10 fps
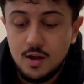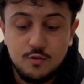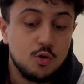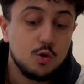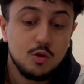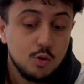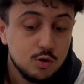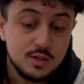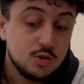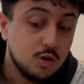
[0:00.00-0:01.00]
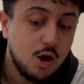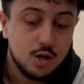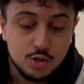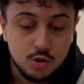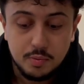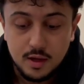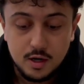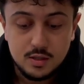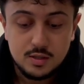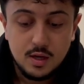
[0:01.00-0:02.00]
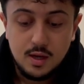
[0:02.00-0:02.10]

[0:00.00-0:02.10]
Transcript: If you go to a locals, that's all Kashtira players